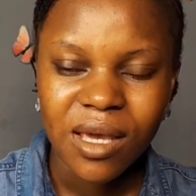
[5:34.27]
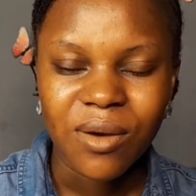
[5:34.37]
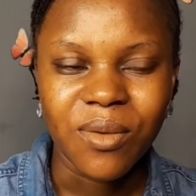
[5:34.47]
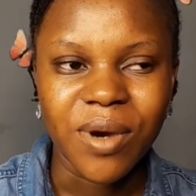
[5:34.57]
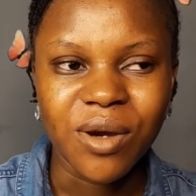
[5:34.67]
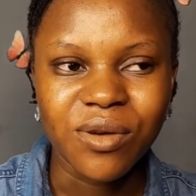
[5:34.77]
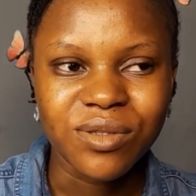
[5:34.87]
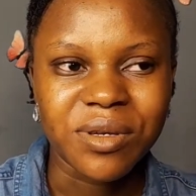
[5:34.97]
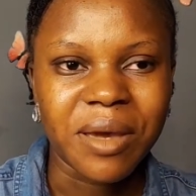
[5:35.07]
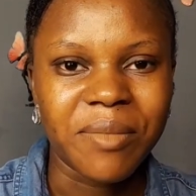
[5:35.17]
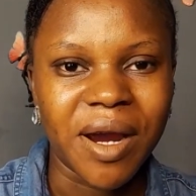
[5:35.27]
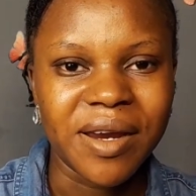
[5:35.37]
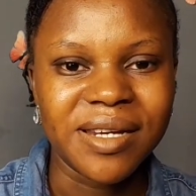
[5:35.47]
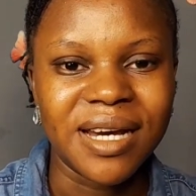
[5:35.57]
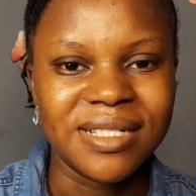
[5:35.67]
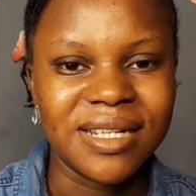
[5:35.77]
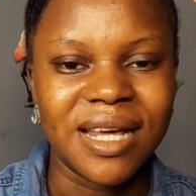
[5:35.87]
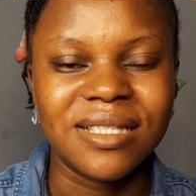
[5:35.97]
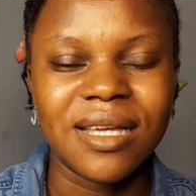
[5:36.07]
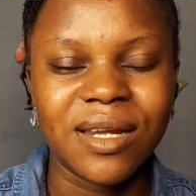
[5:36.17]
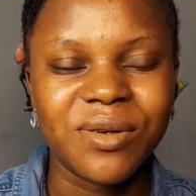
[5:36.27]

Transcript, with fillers: we're going to get married, and then I decided,